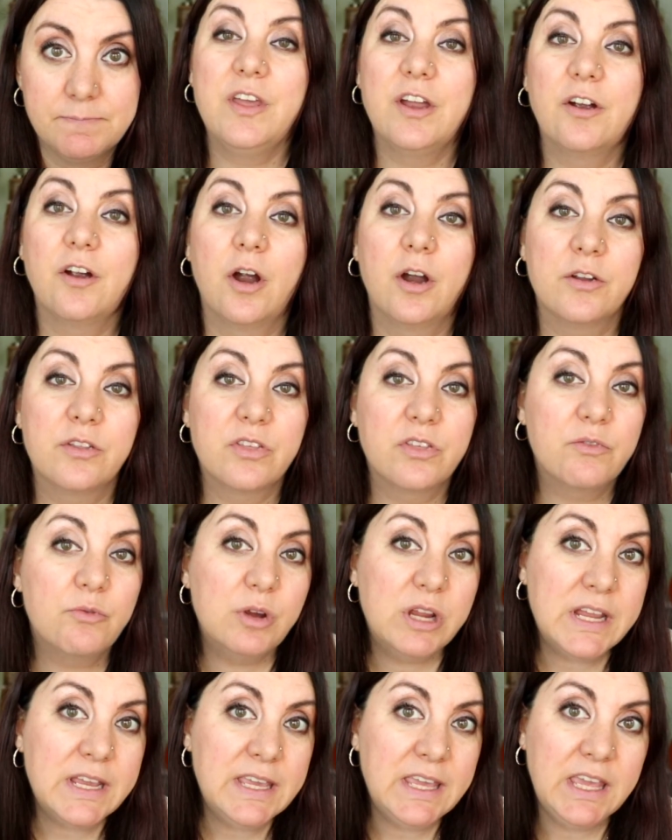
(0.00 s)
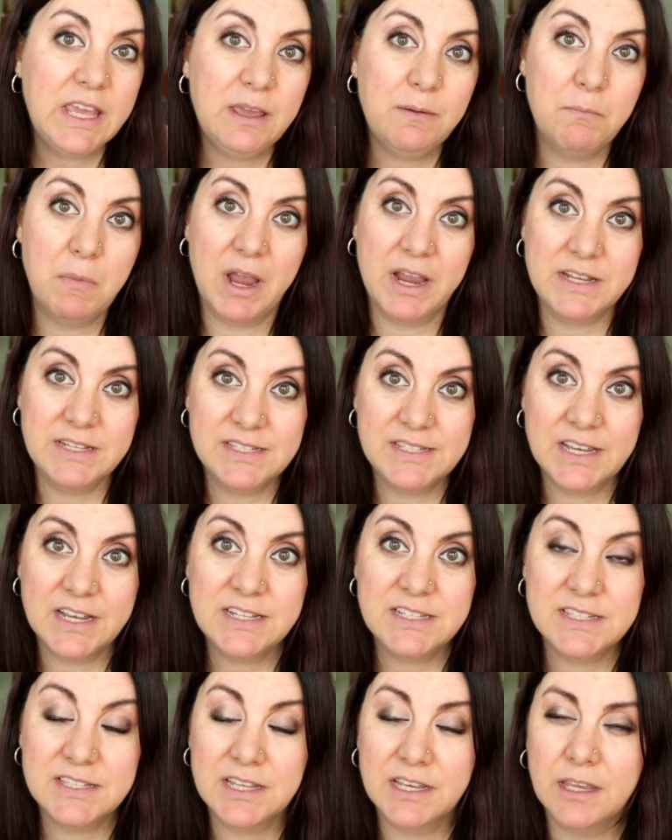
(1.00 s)
There are 3 key
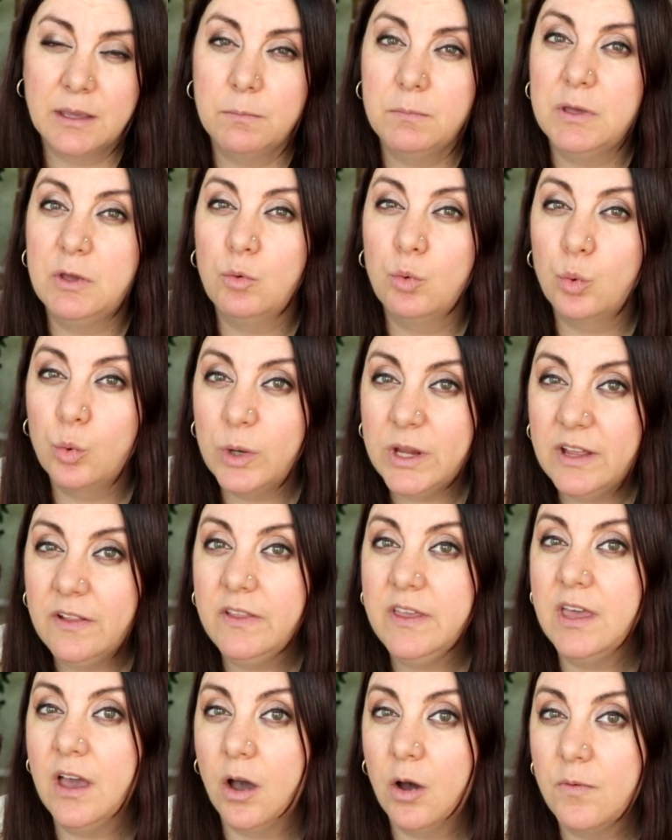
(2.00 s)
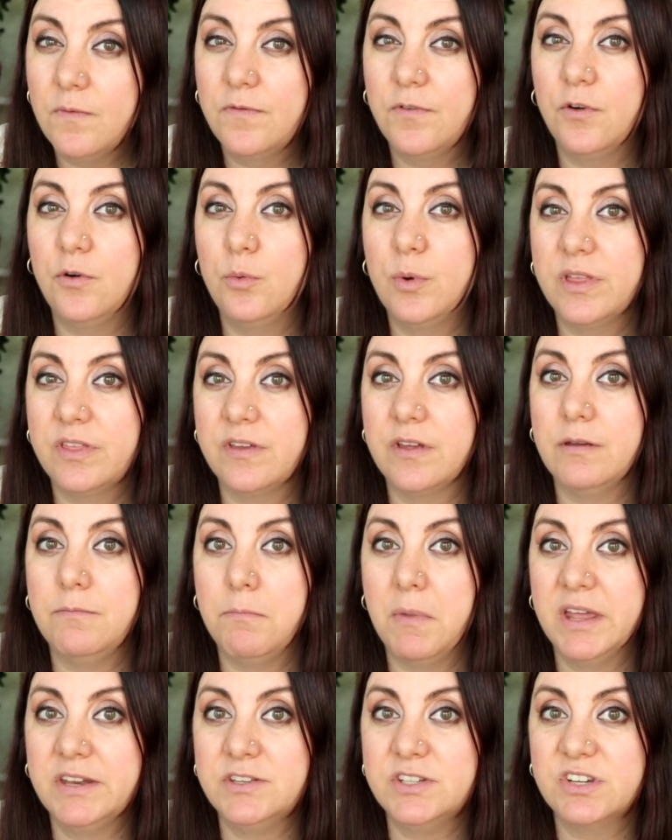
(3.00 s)
mindsets that can be really helpful within
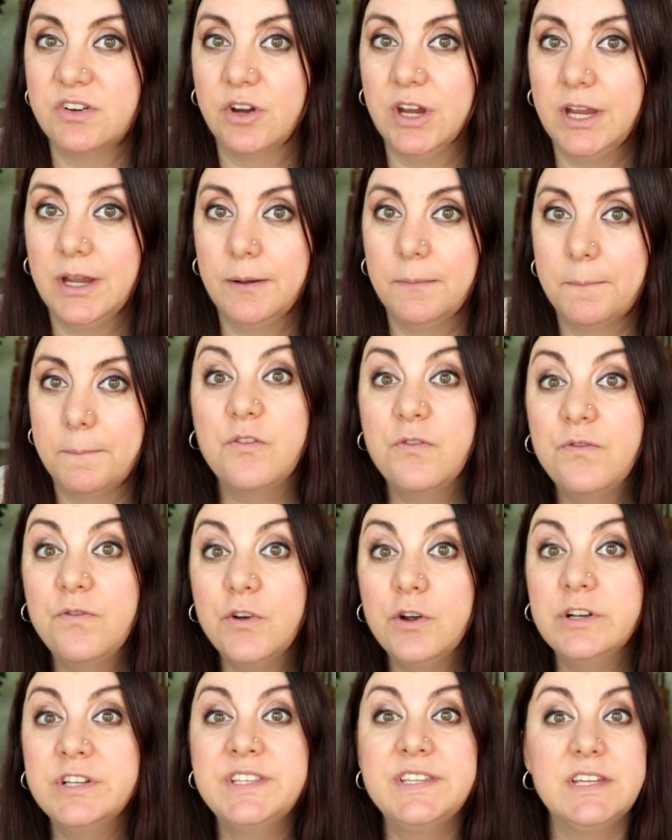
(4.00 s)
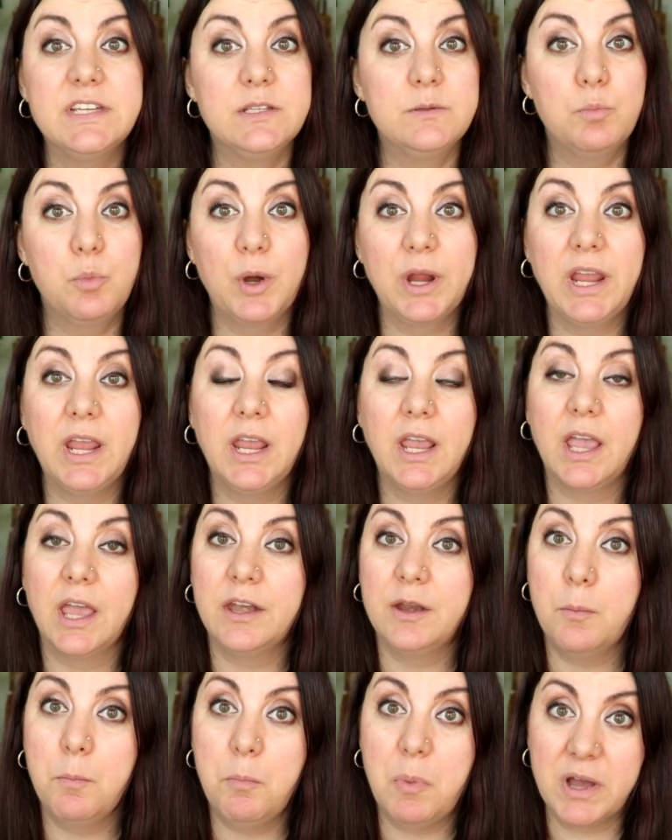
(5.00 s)
mentoring. The first is bringing
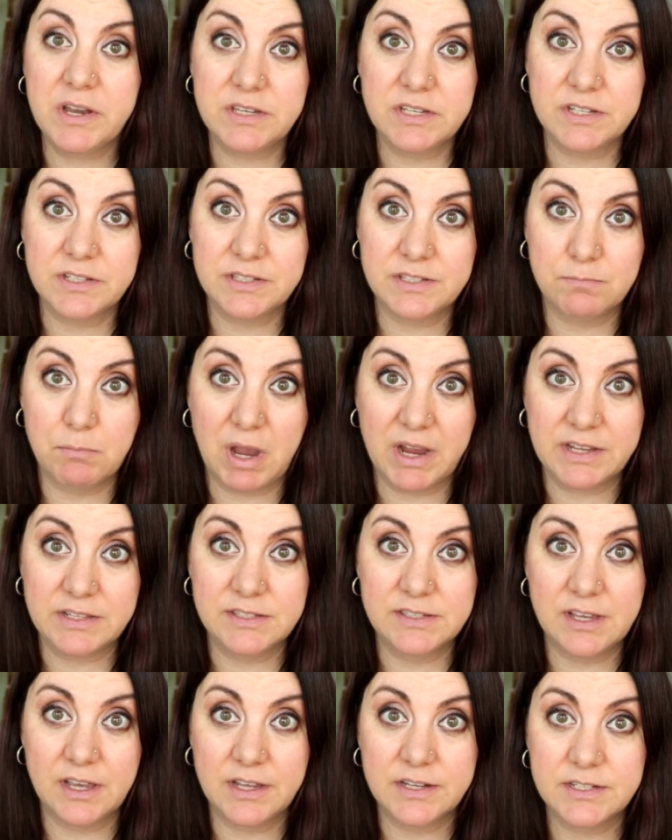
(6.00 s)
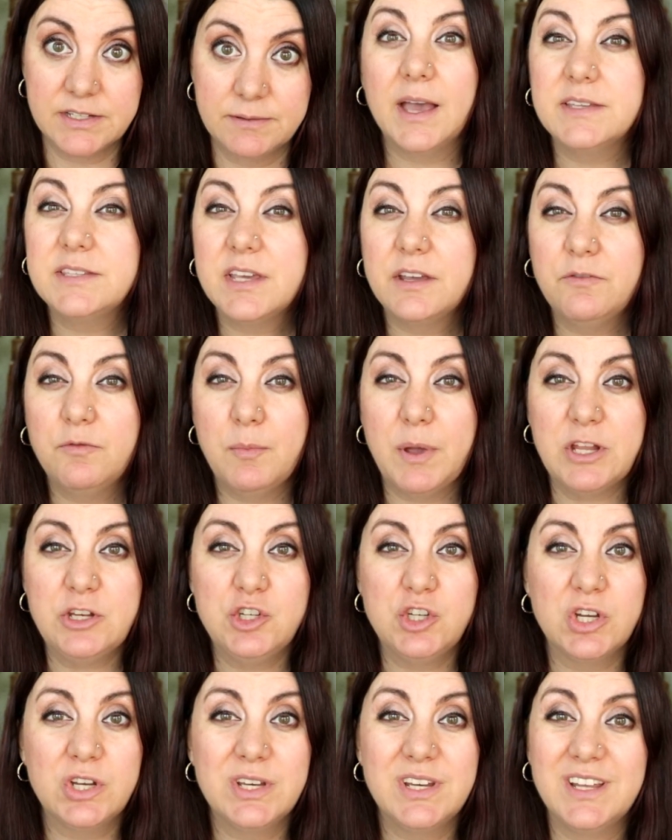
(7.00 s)
an abundance mindset. As I've
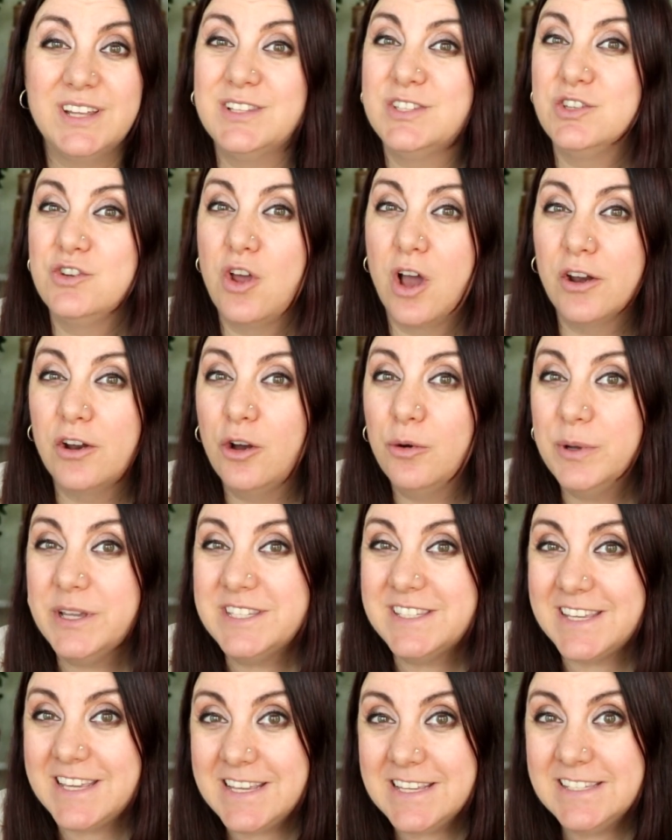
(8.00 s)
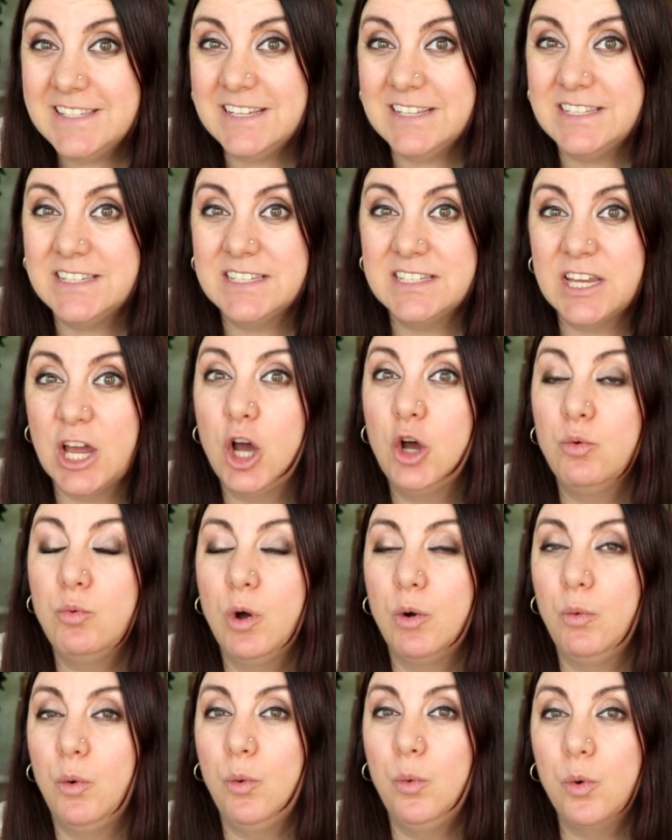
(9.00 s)
mentioned, it's not always easy to tell
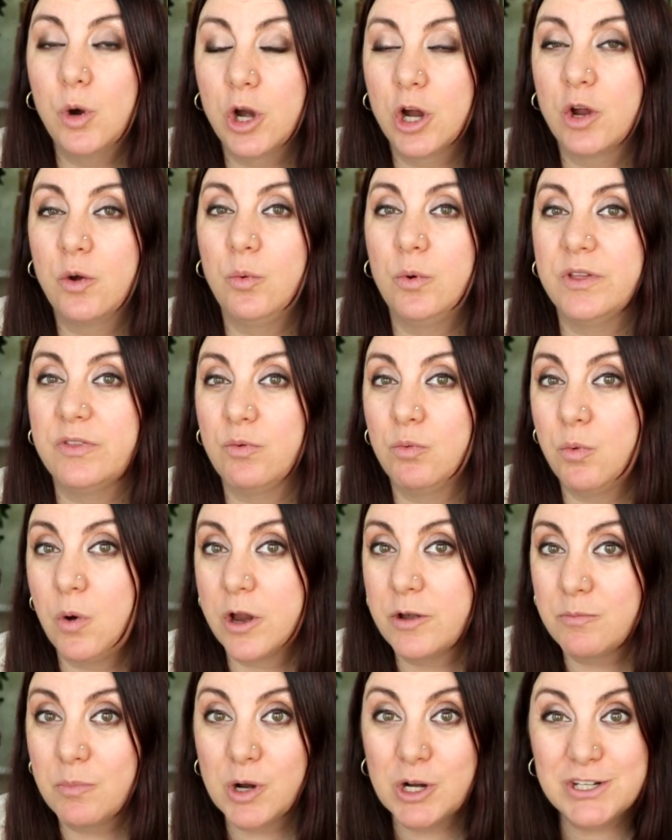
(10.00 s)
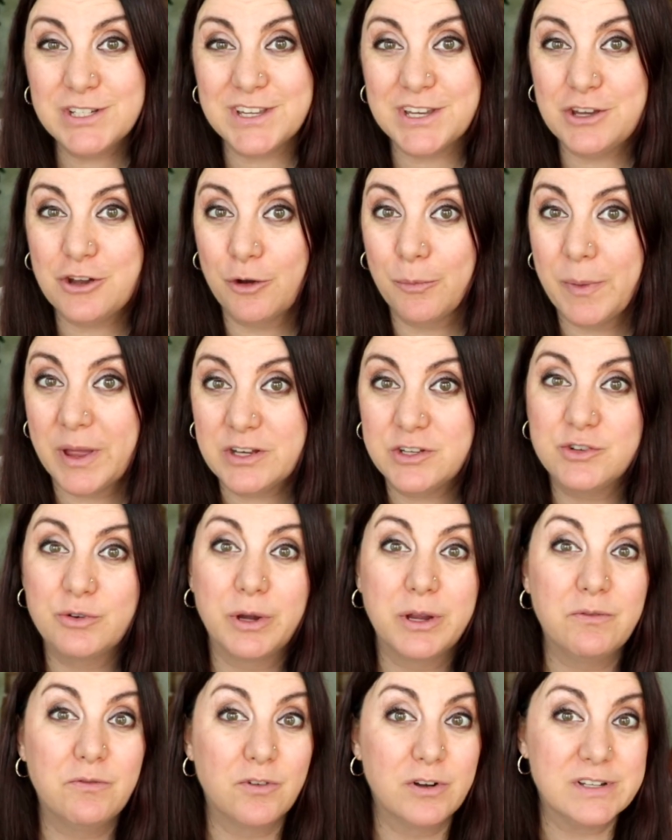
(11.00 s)
what will work with one person you're
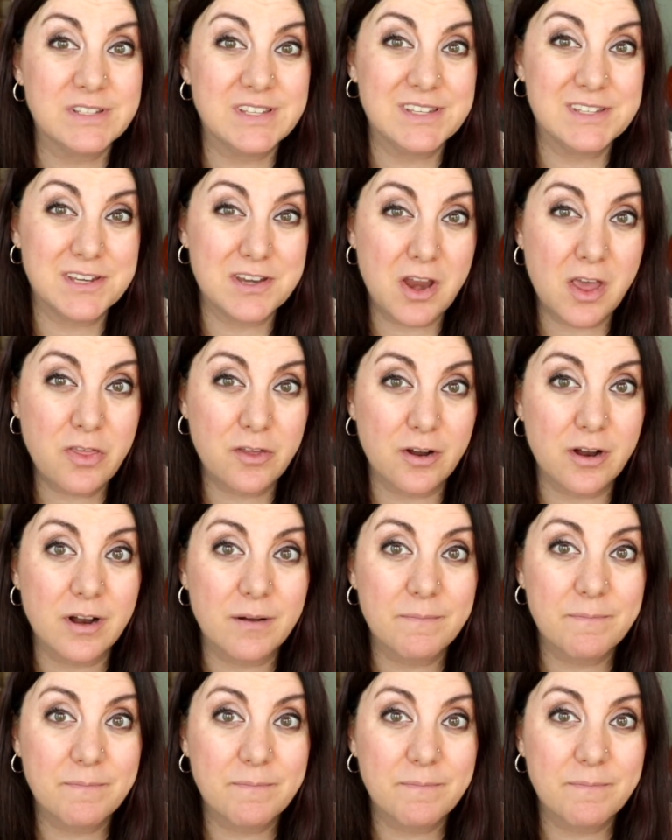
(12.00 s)
mentoring versus another.